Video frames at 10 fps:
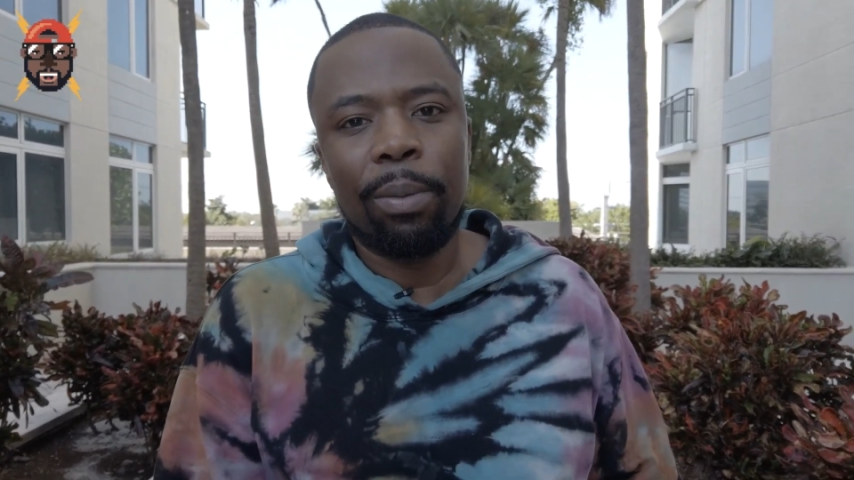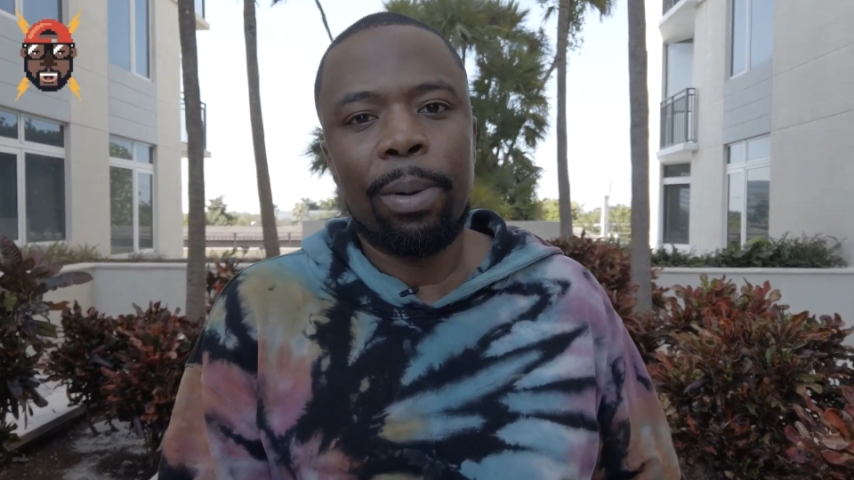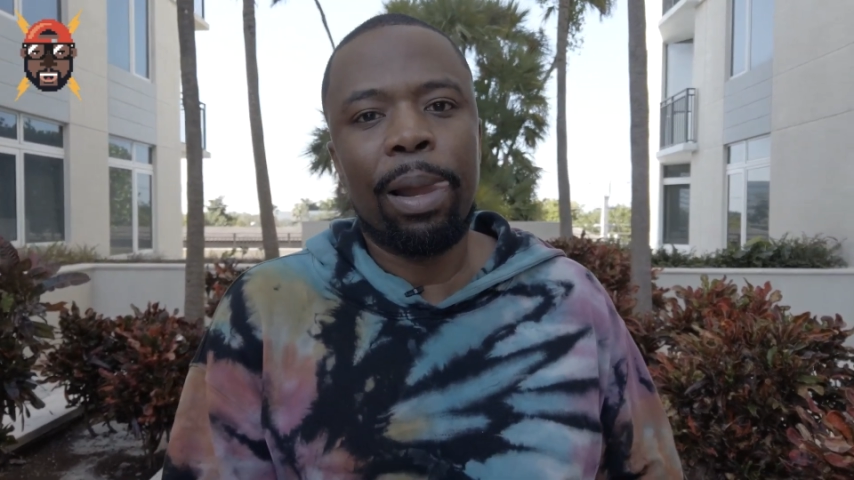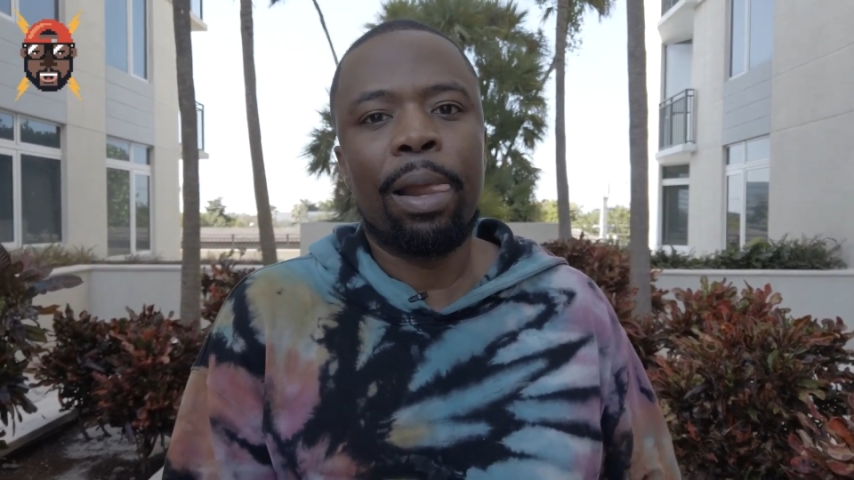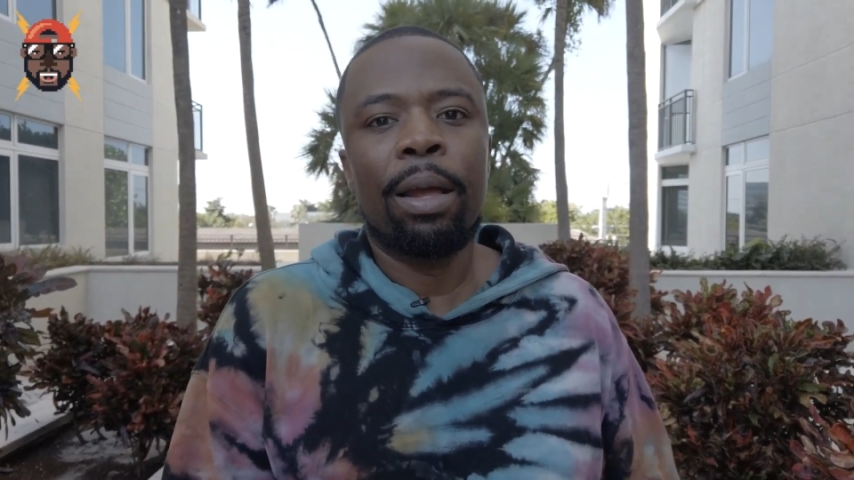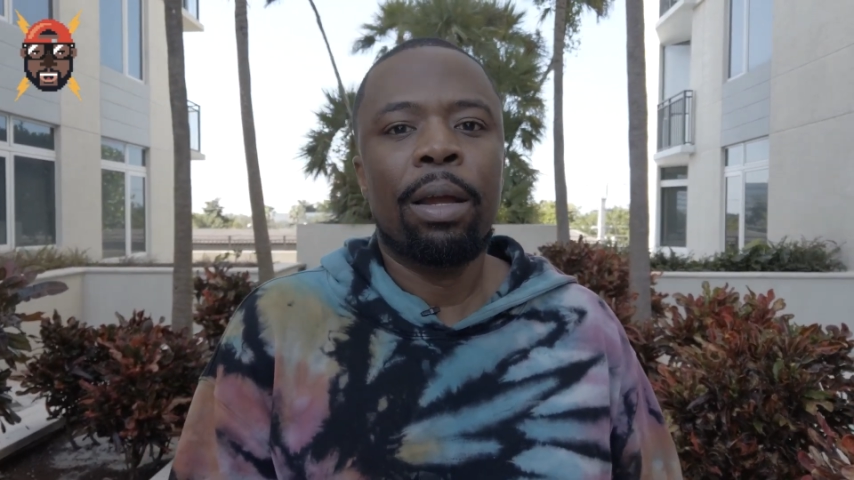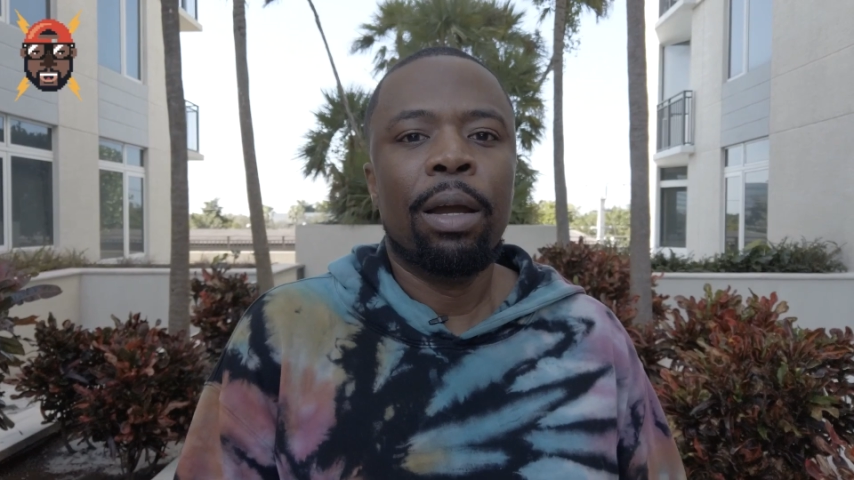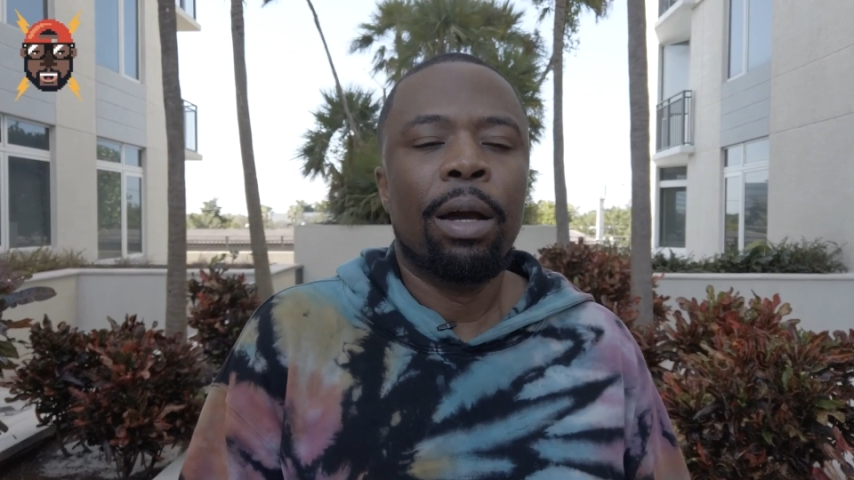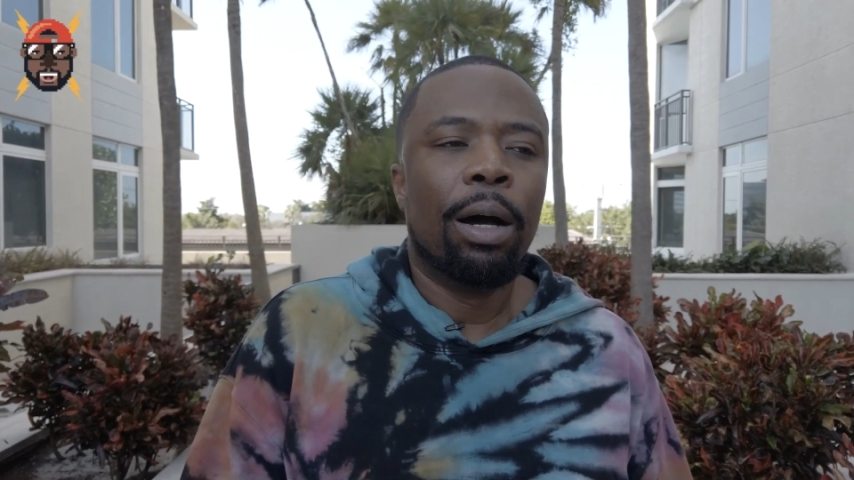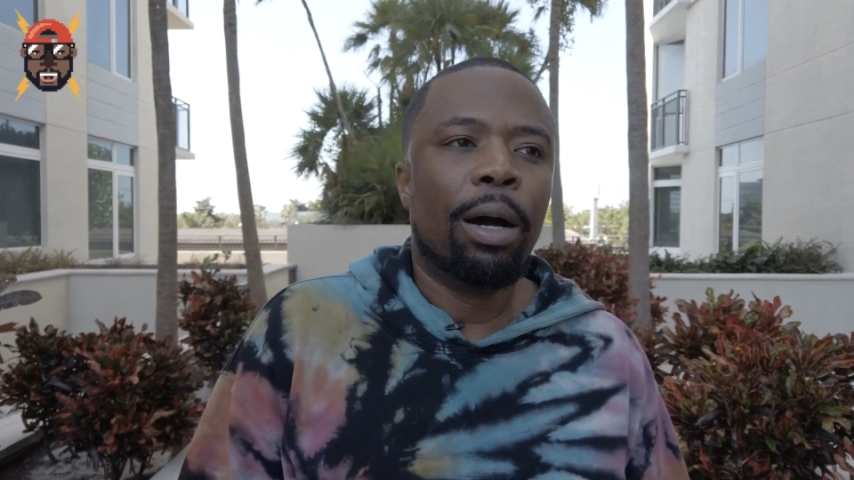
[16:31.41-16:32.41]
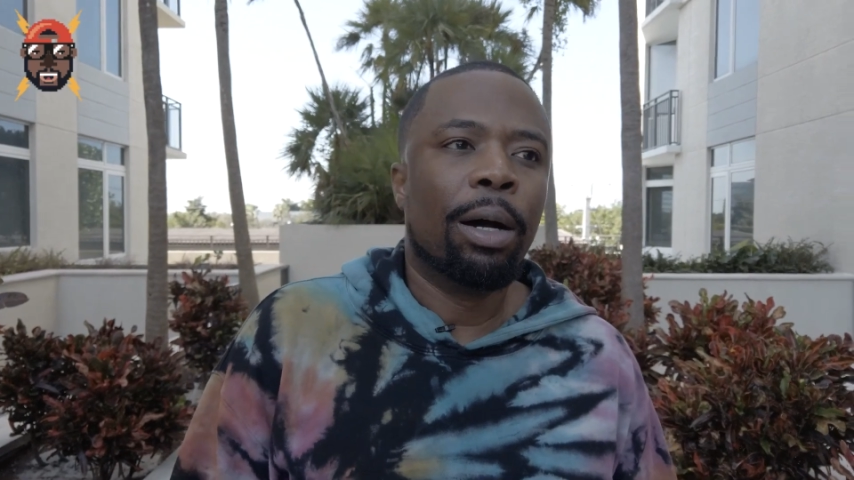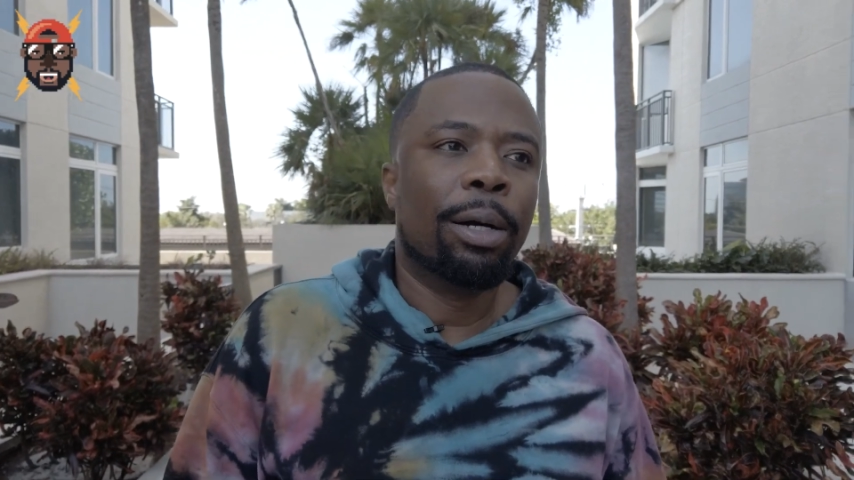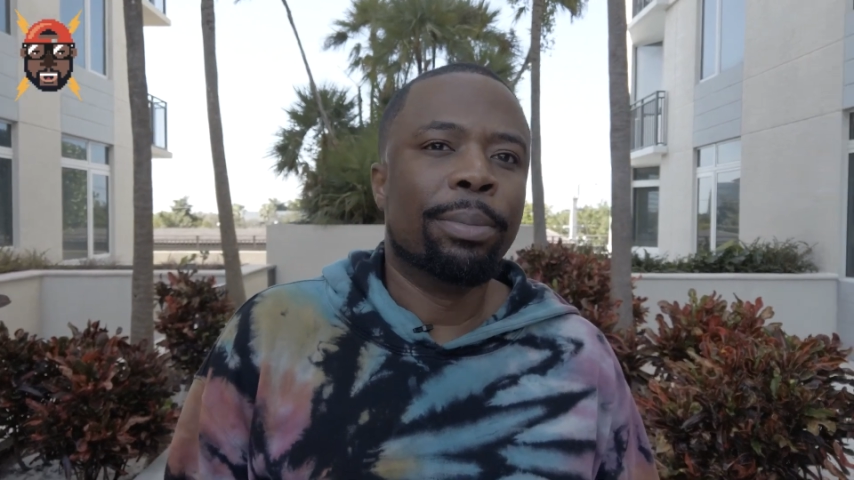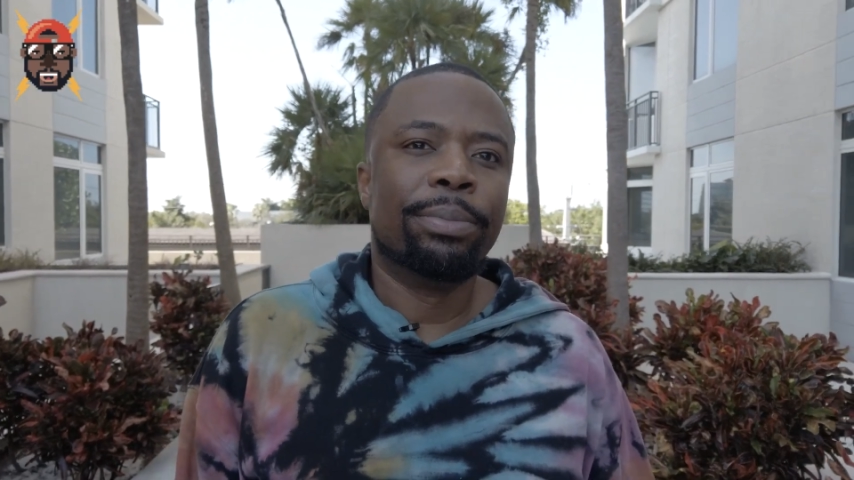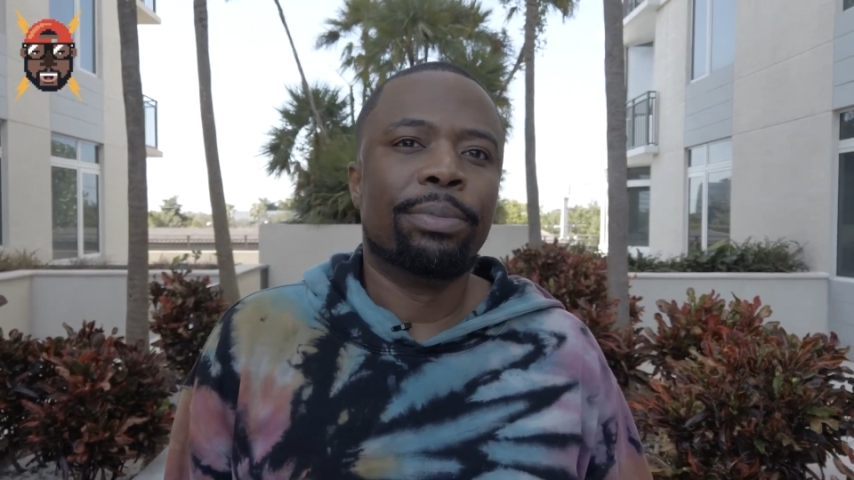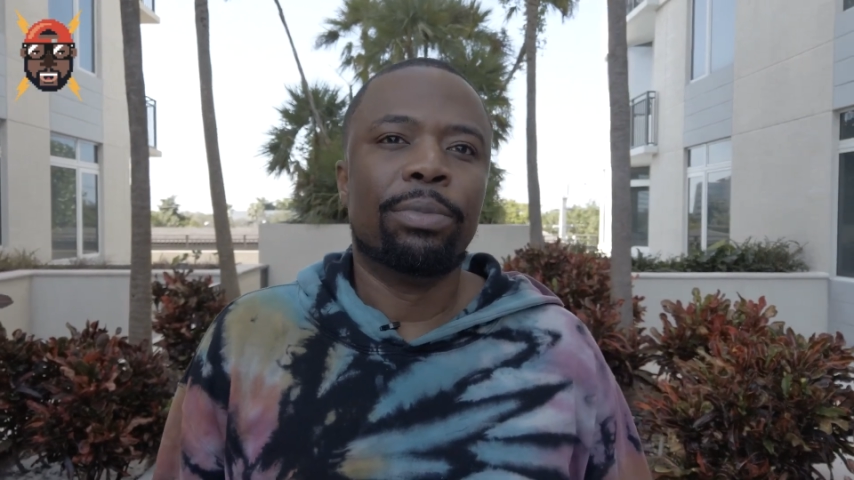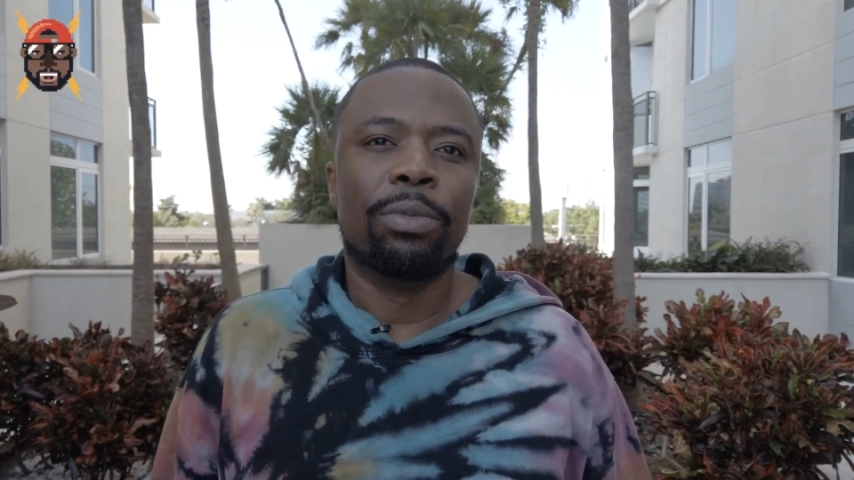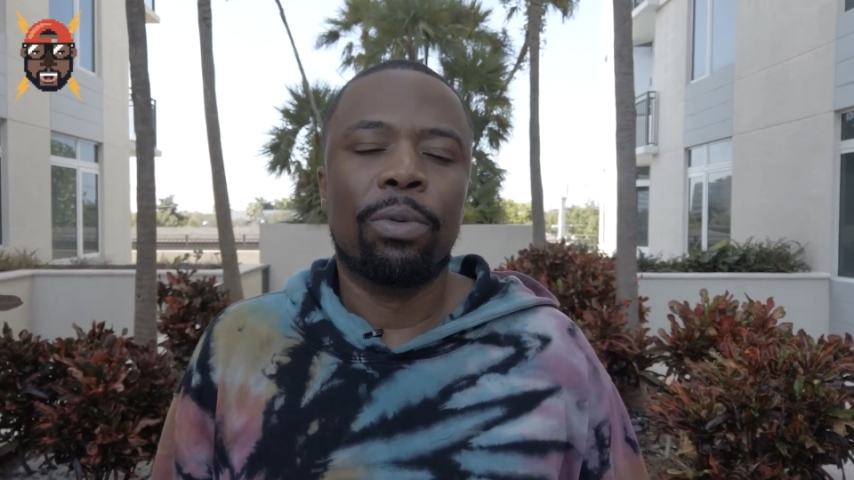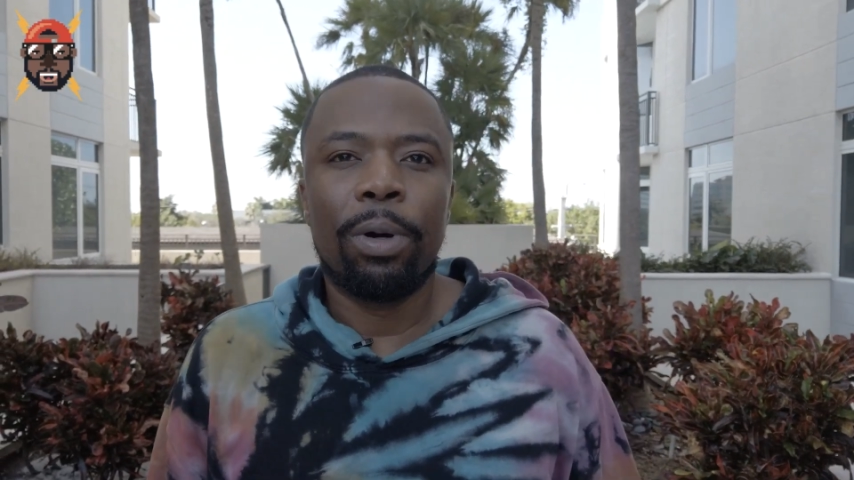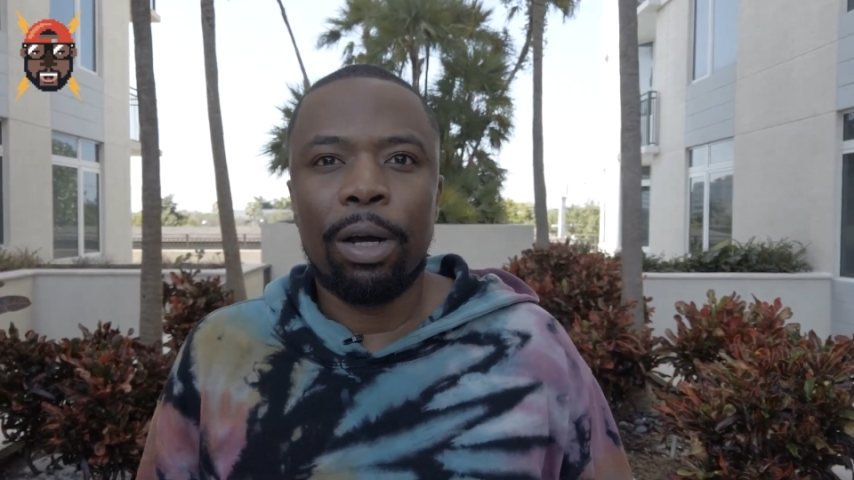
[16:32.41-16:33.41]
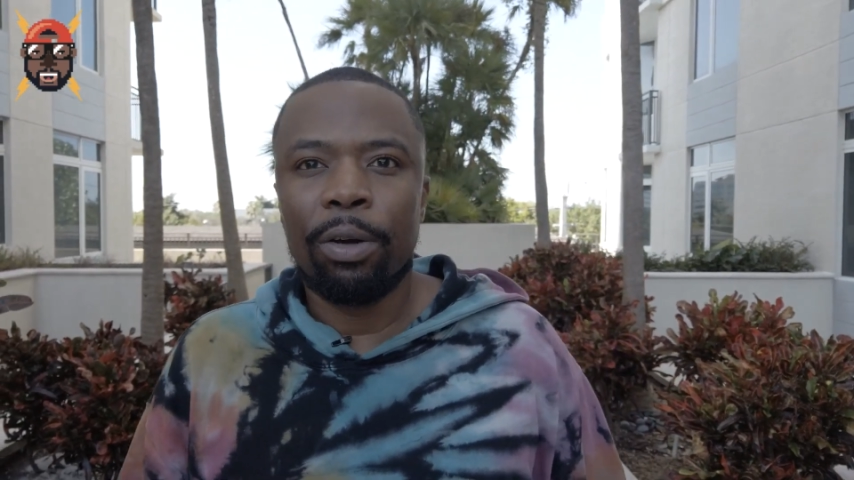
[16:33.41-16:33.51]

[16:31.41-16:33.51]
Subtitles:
I mean, what